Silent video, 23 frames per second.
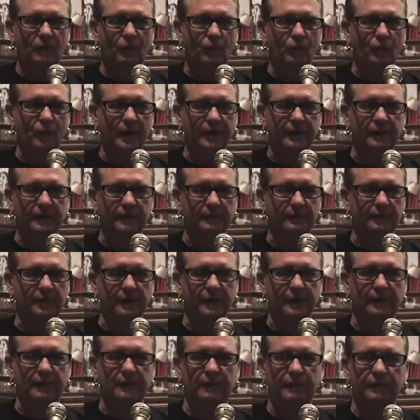what your
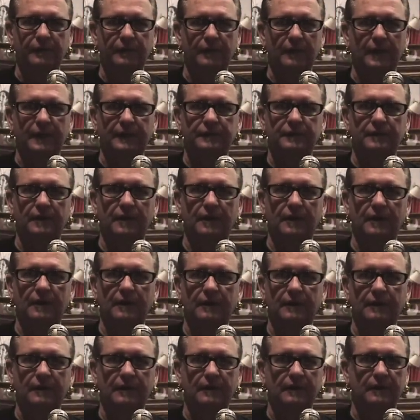political thoughts are.
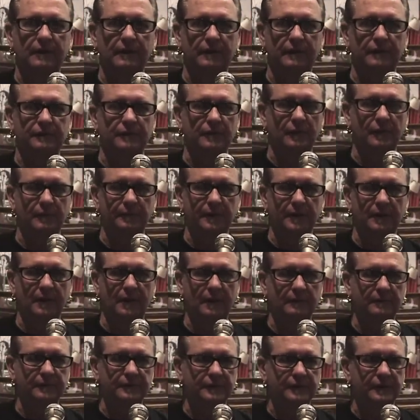There's open
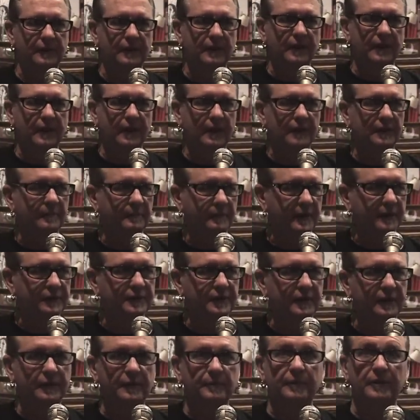arms in the
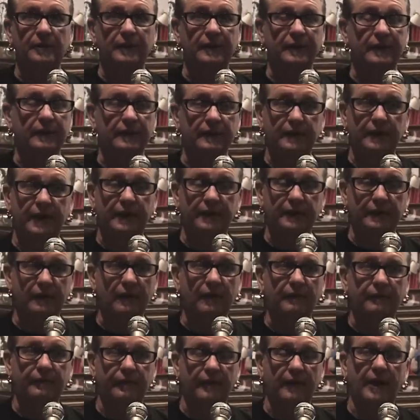piercing community, and you
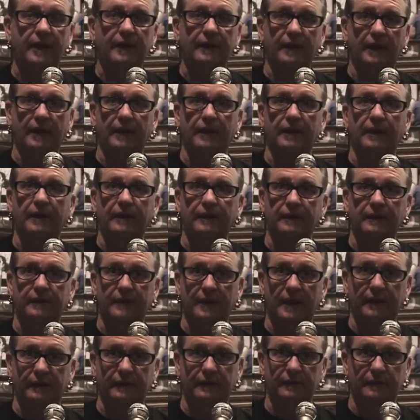don't find that in the
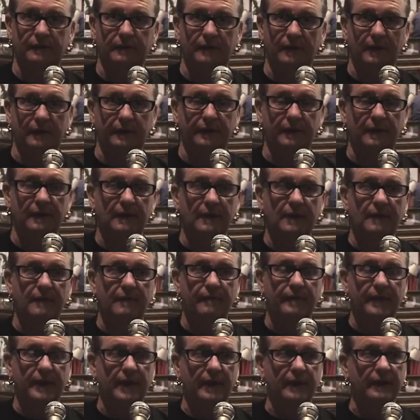tattoo world.
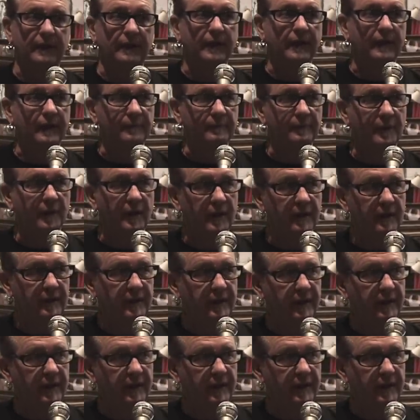And part of